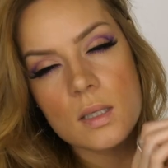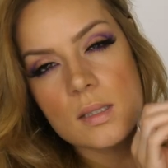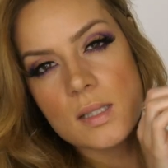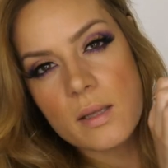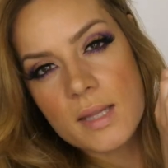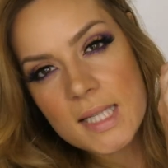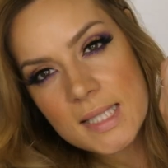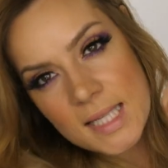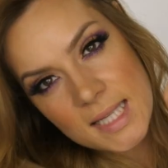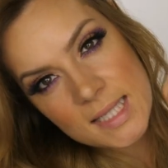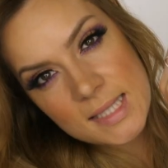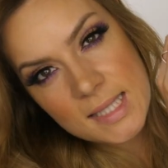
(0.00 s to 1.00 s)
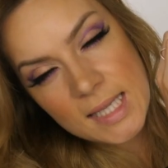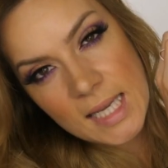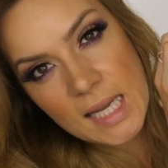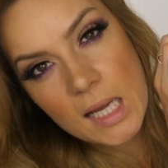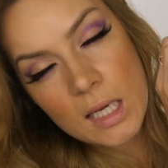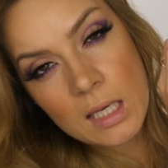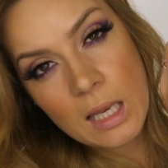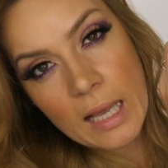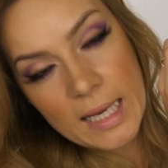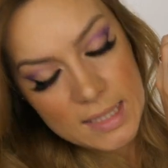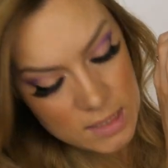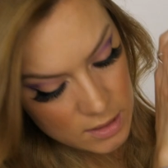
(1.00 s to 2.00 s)
So this is the
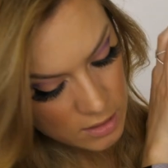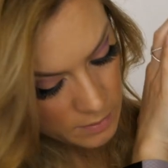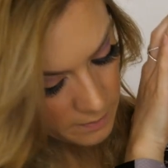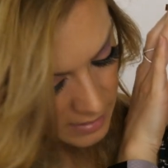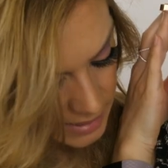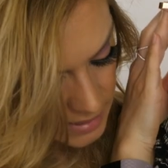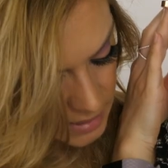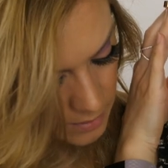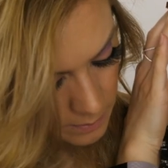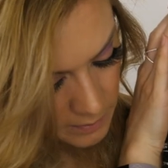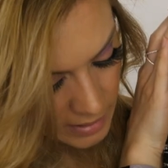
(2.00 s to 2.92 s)
light to medium